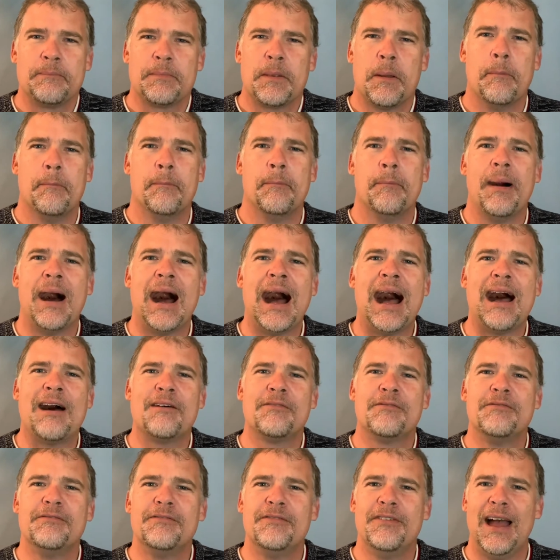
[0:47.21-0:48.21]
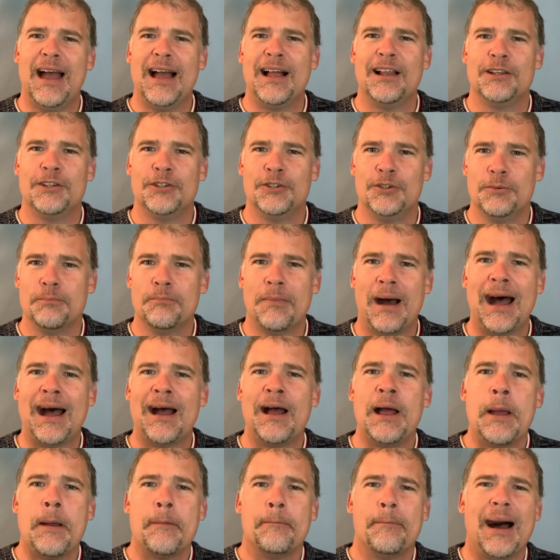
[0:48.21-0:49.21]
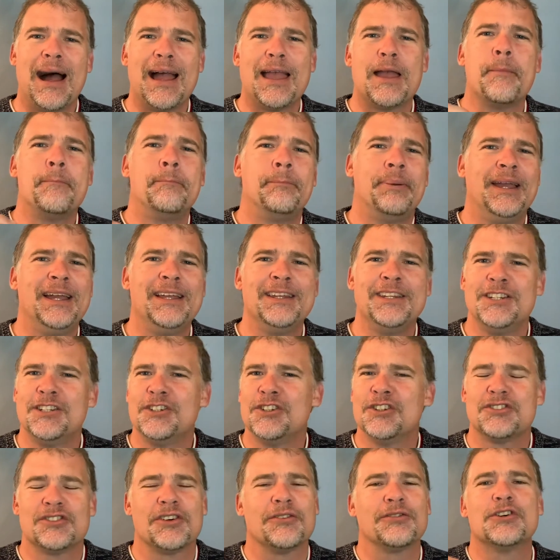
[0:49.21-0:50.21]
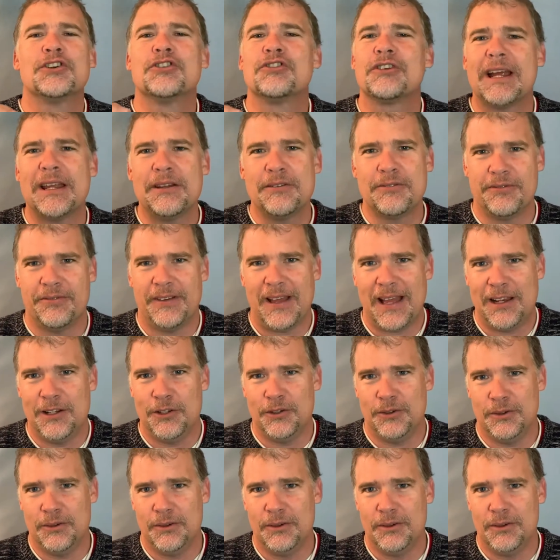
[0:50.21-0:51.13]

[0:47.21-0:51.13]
my value, my opinion is of great value.